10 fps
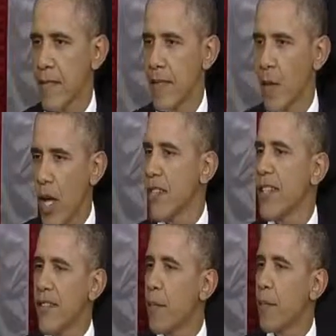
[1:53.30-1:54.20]
We also
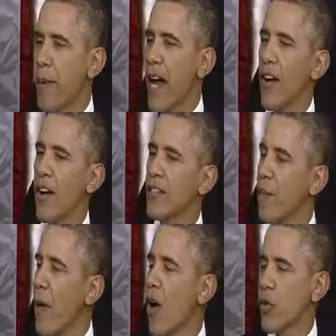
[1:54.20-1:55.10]
have to prepare
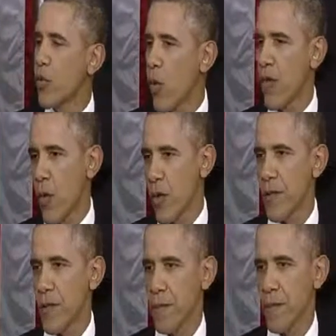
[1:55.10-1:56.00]
tomorrow's workforce